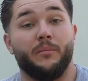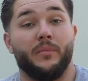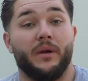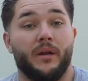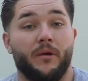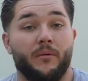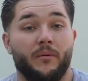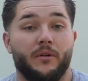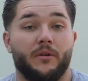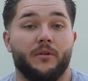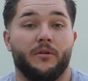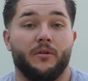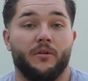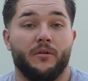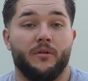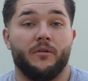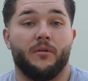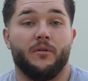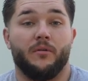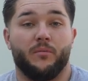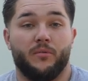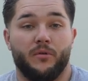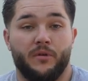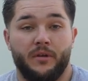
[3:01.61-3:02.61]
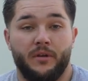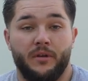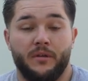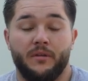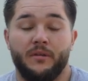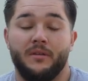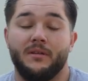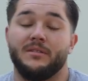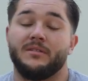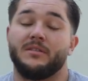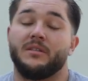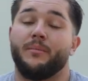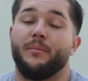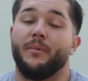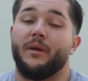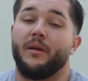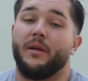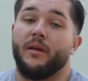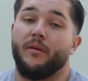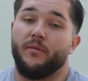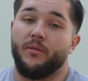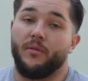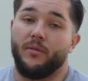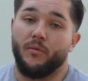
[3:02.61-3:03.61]
embedded with dirt and debris, it's going to
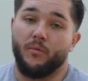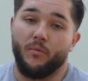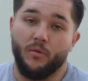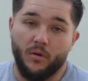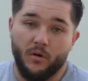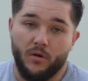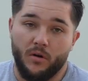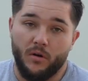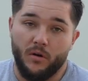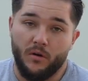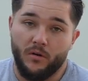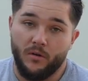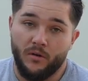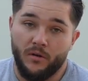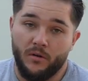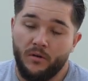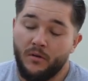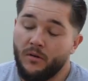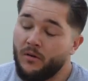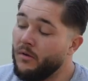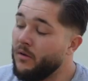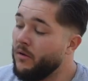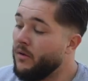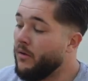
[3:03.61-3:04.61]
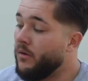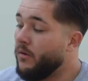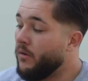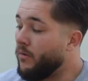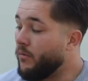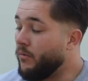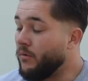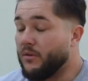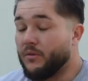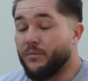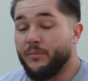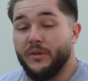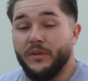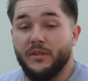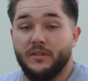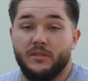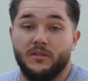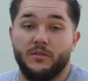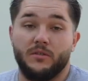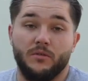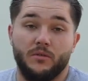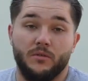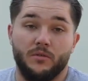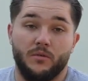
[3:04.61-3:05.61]
make everything work harder, which
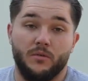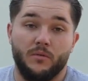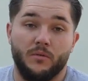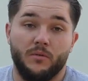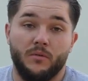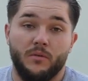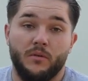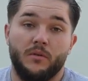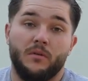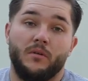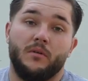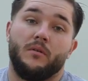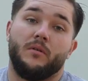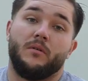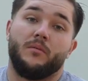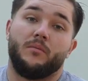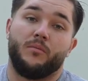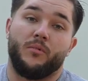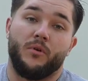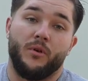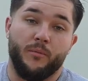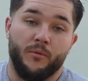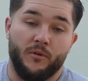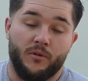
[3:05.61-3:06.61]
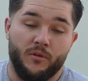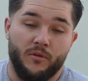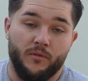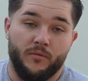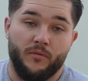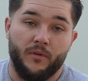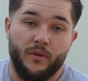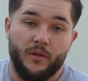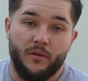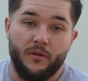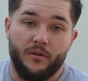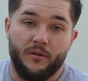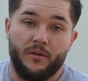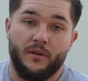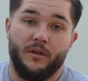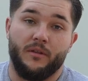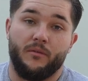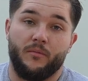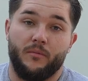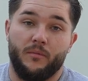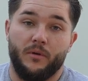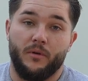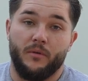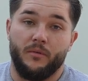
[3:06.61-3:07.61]
leads to premature failure
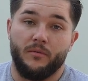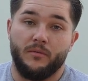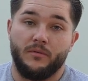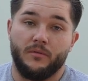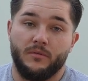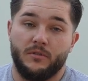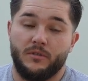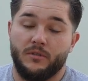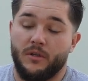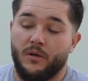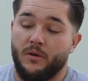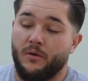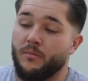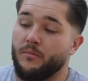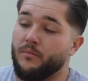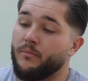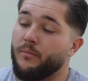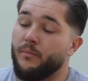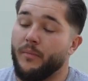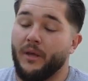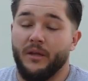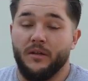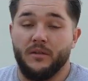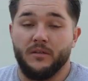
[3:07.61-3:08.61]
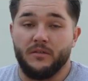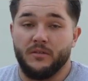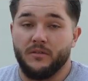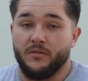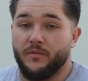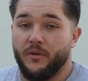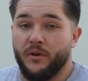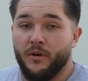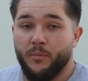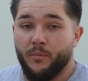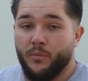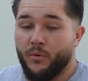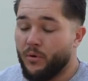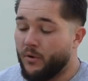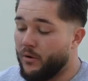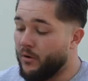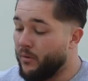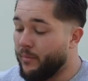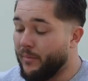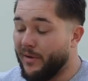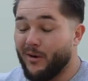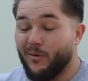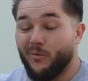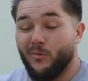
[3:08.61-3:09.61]
down the road. So maintenance is very
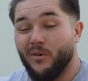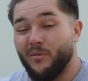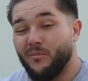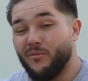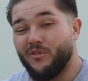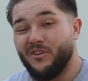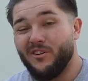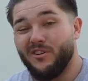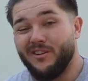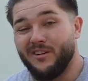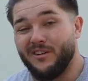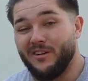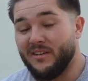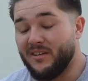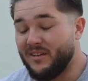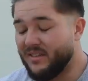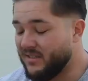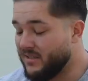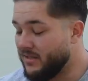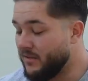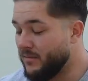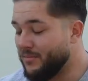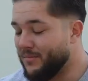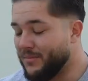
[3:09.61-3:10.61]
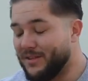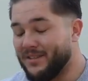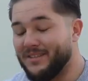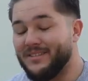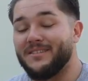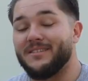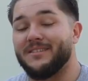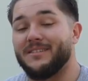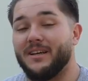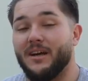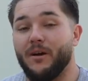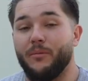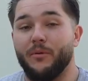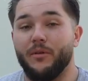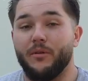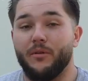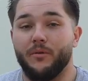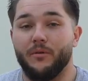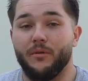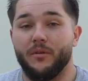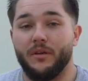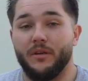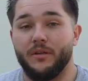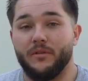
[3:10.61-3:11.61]
important no matter what machine it is, but this is how we
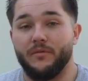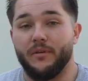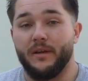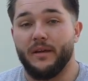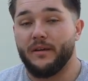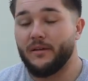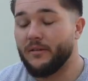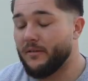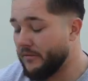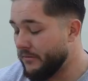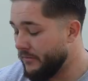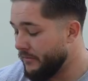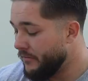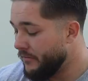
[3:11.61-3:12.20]
do it in HVAC.